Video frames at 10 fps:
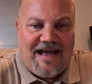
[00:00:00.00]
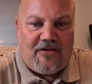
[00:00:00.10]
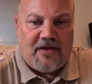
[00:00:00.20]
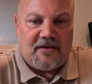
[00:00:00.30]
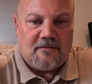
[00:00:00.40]

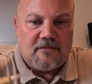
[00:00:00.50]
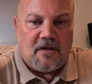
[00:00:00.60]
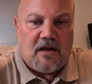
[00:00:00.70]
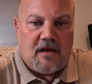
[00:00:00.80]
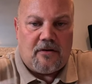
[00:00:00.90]
fouling
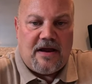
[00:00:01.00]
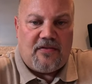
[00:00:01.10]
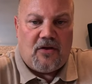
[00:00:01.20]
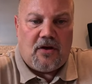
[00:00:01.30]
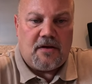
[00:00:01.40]
uh,
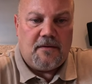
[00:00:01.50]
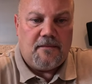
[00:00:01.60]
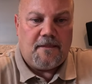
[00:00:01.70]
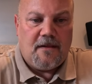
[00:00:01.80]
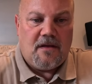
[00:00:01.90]
around the hook
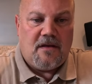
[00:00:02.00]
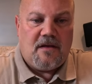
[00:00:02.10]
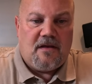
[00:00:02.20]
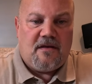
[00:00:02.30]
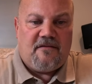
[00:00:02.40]

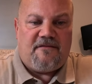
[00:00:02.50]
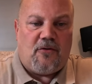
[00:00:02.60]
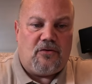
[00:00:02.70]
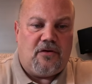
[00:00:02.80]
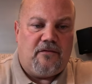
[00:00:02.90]

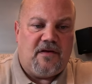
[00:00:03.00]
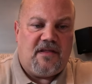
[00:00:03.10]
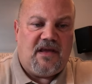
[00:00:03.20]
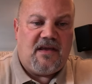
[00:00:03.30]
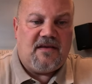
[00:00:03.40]
fold over
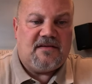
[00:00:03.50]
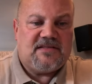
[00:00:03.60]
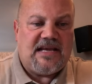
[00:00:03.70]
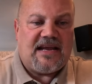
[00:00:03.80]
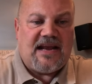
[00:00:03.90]
the
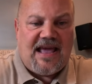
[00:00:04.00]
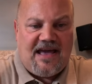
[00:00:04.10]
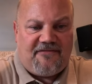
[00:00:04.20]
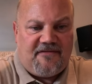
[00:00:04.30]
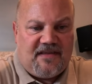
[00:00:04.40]
second
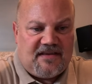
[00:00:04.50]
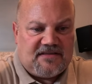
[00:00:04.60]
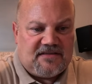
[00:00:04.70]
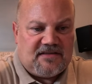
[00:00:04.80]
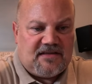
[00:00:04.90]
half of this.